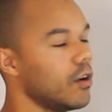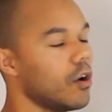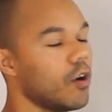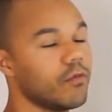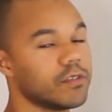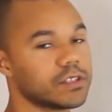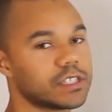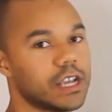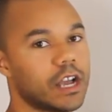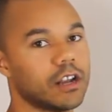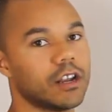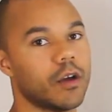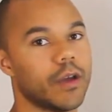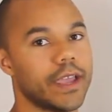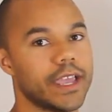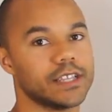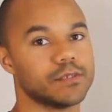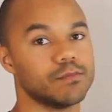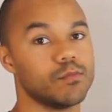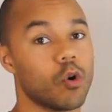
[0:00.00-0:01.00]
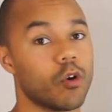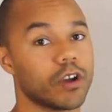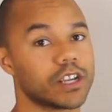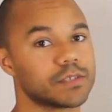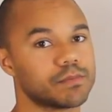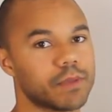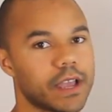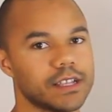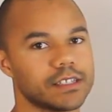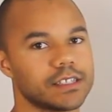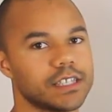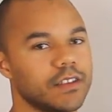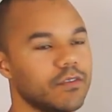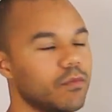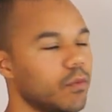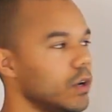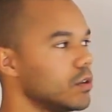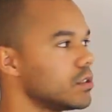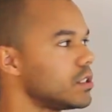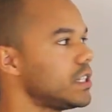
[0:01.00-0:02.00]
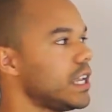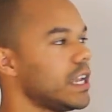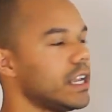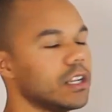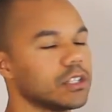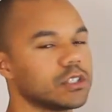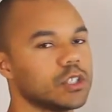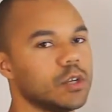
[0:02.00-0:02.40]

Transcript: Obviously, I know it is more expensive. We will see in the